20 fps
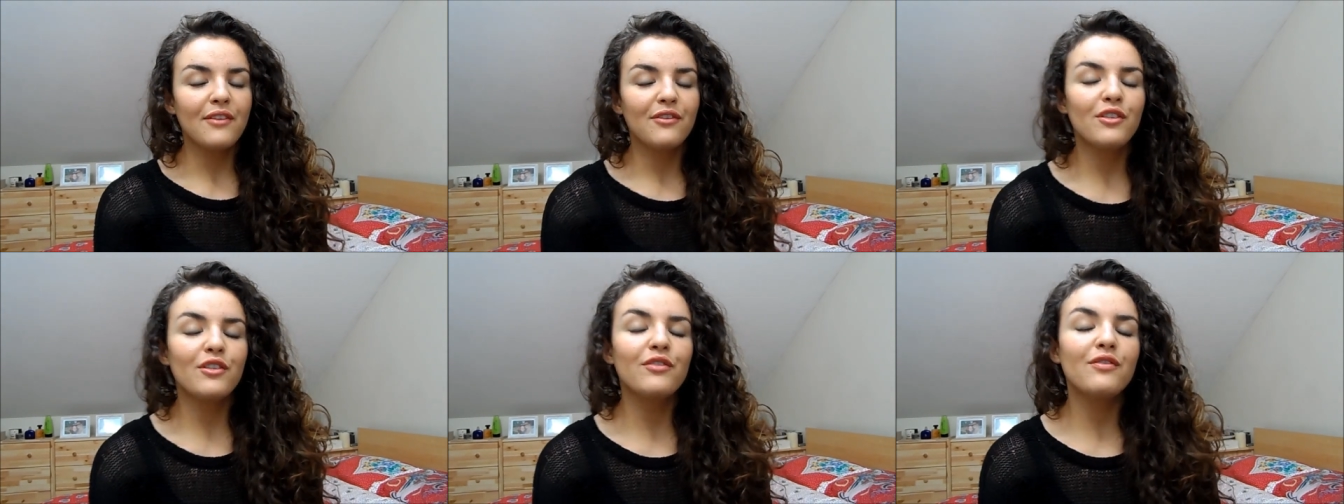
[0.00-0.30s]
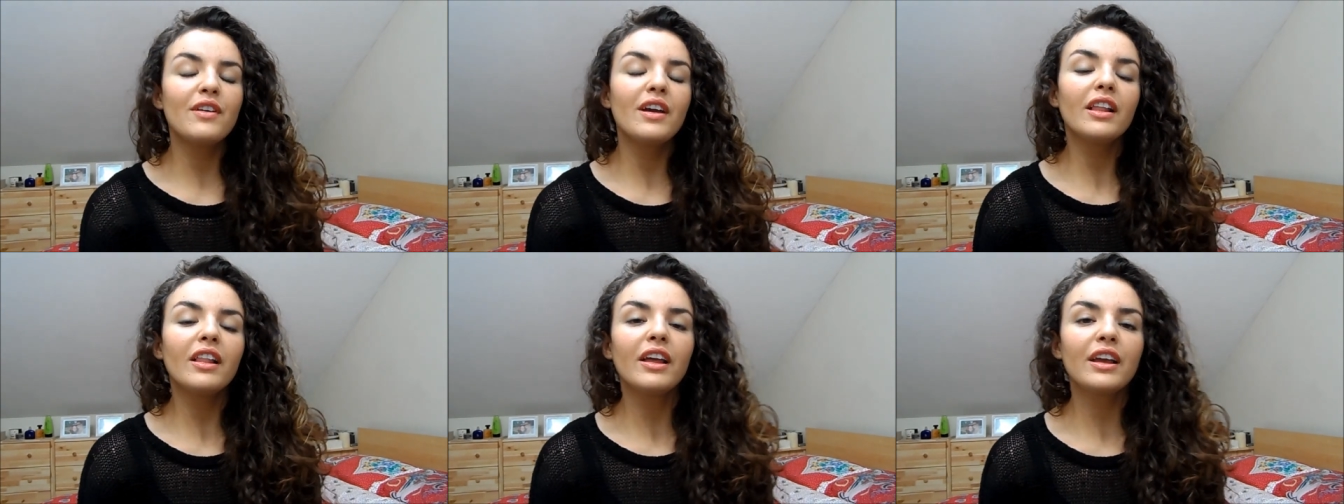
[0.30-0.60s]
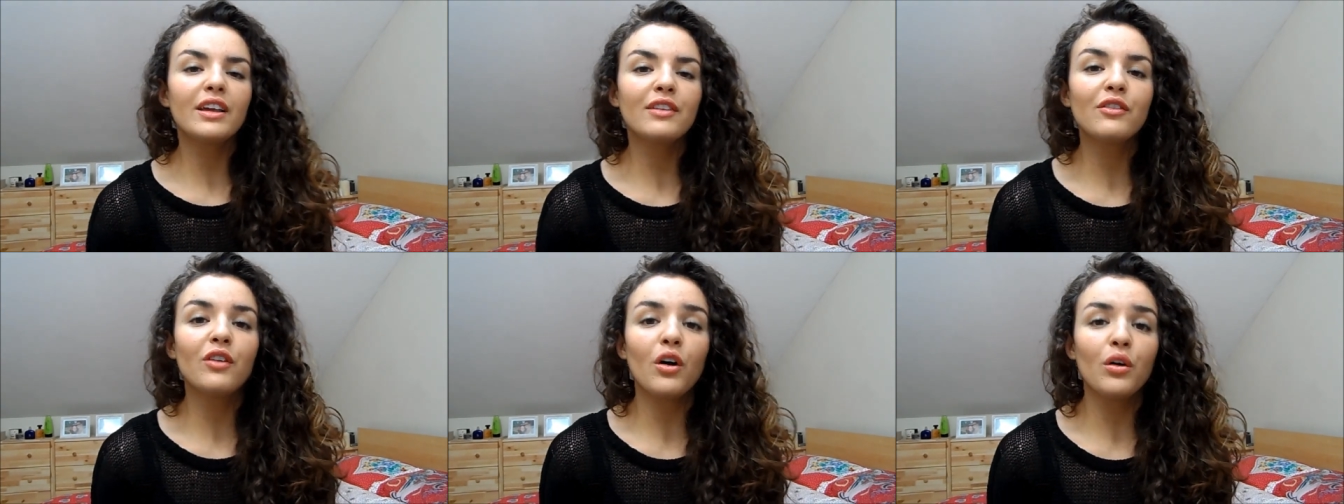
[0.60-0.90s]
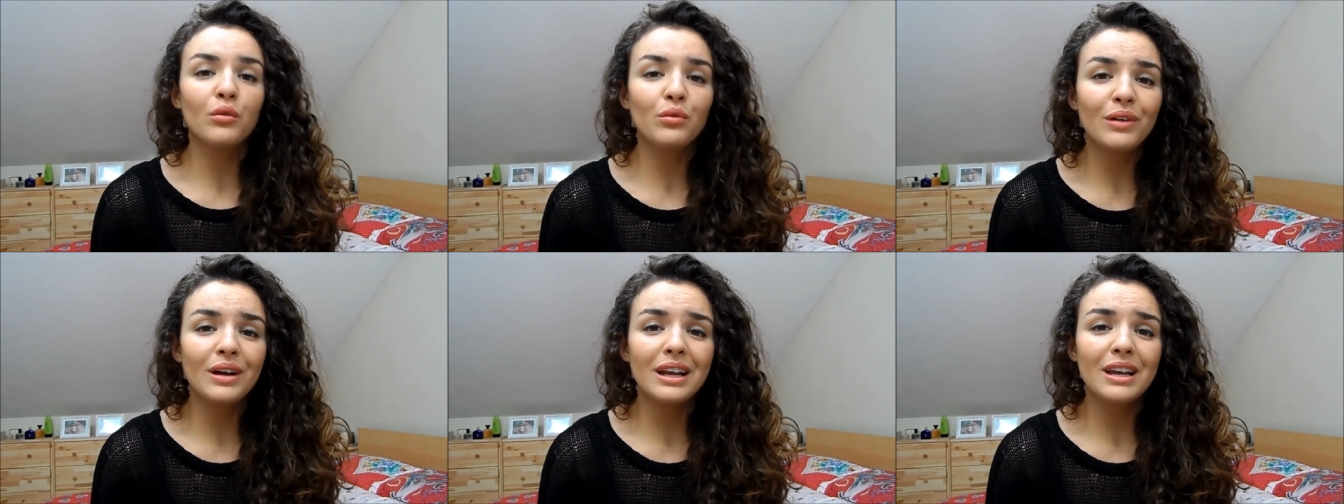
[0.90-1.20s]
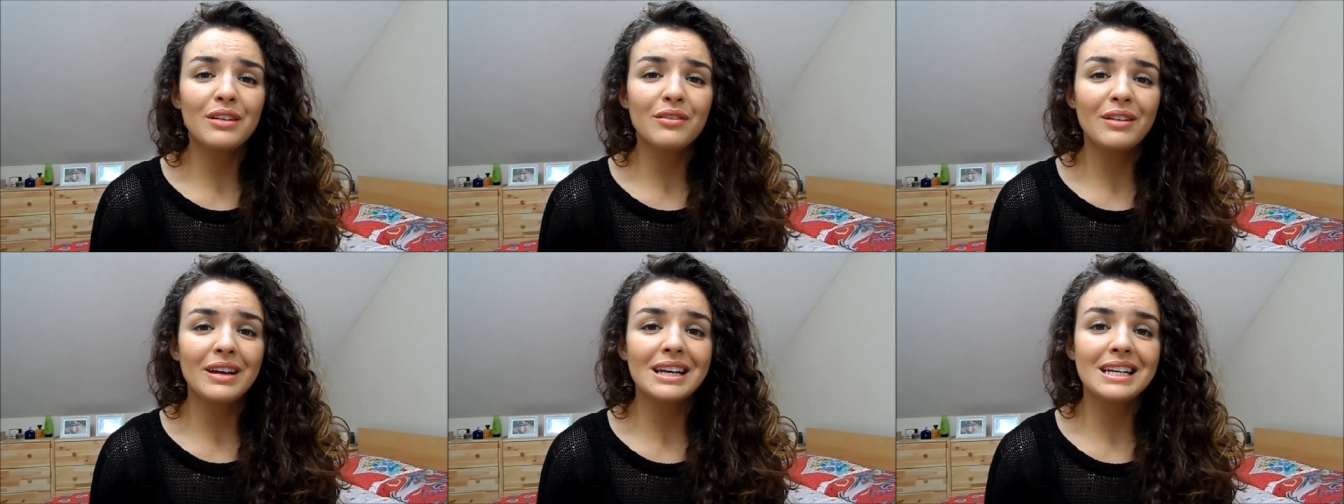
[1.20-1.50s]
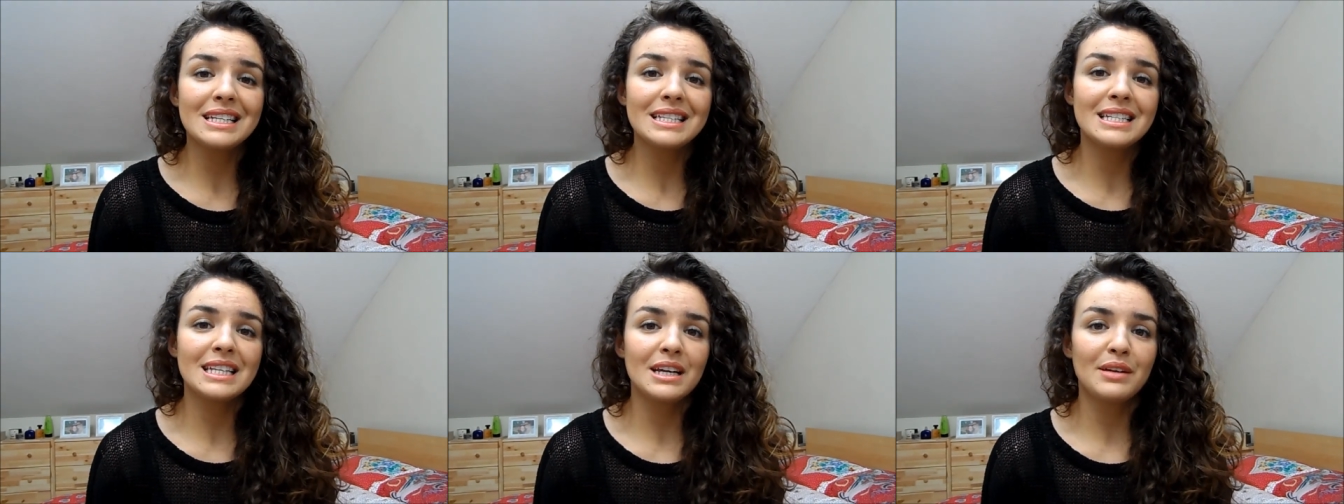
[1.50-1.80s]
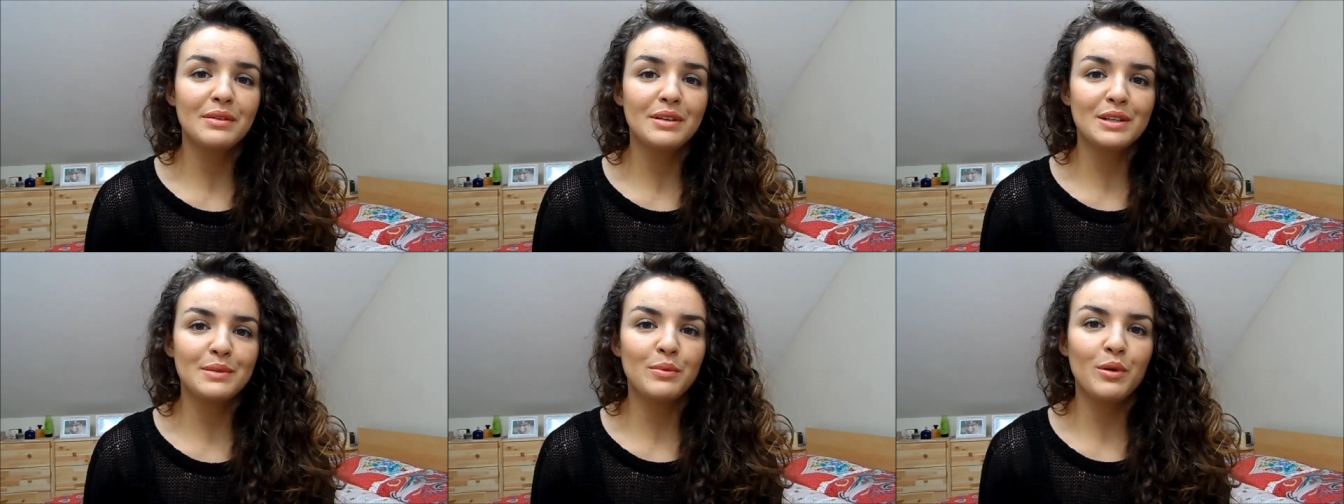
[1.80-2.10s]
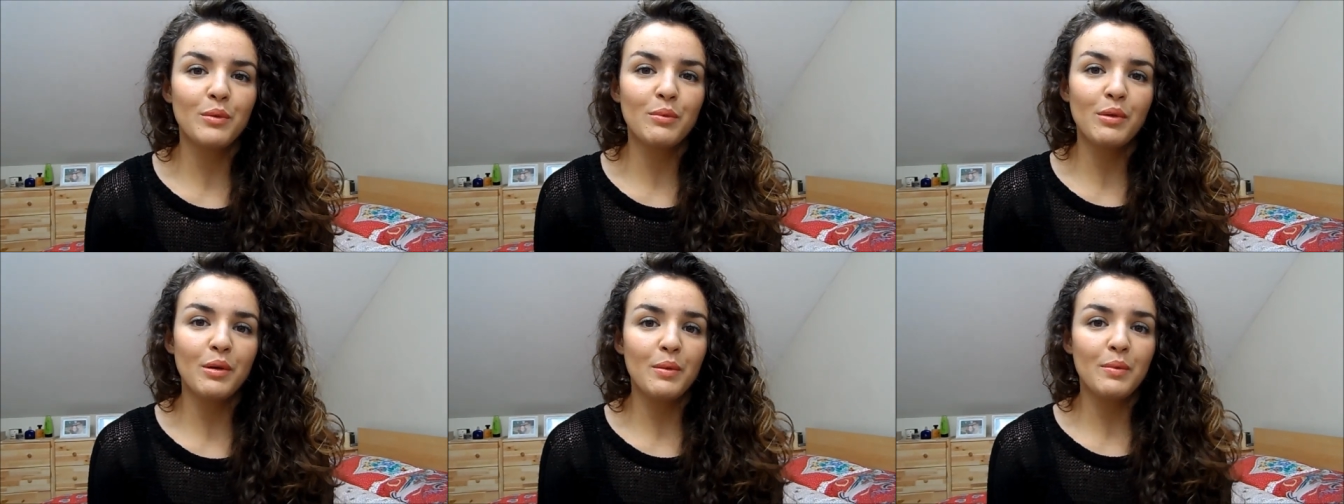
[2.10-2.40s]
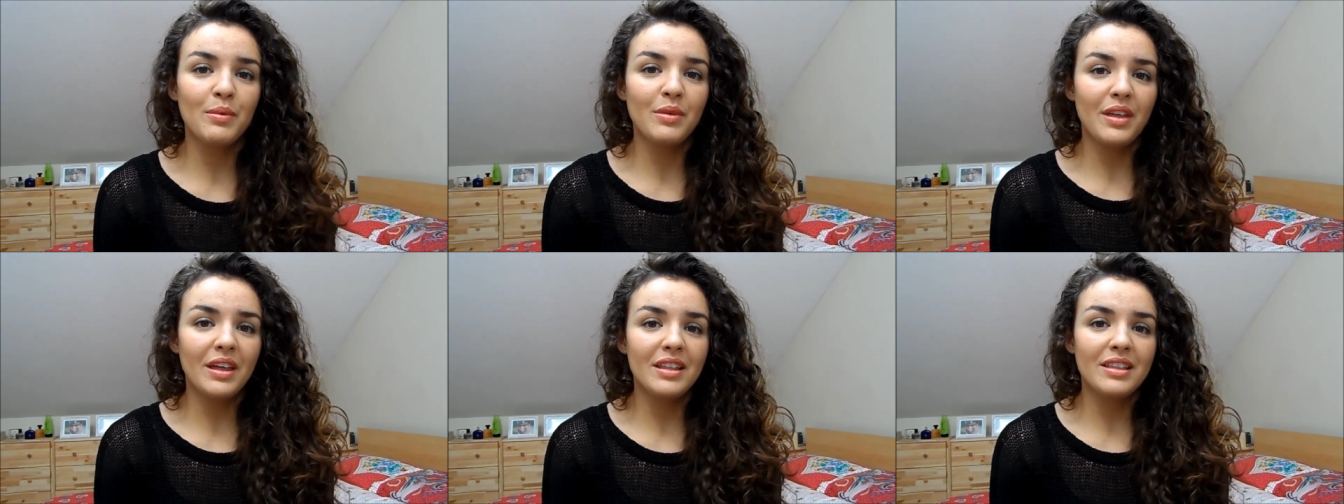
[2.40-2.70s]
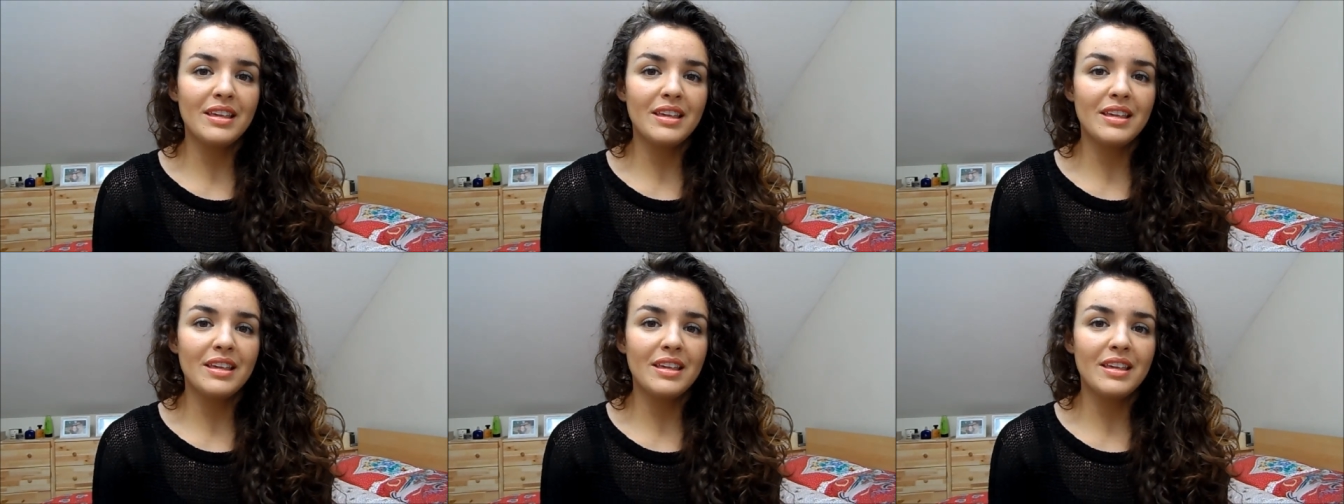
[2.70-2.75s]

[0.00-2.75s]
if you feel like you've got a really serious problem,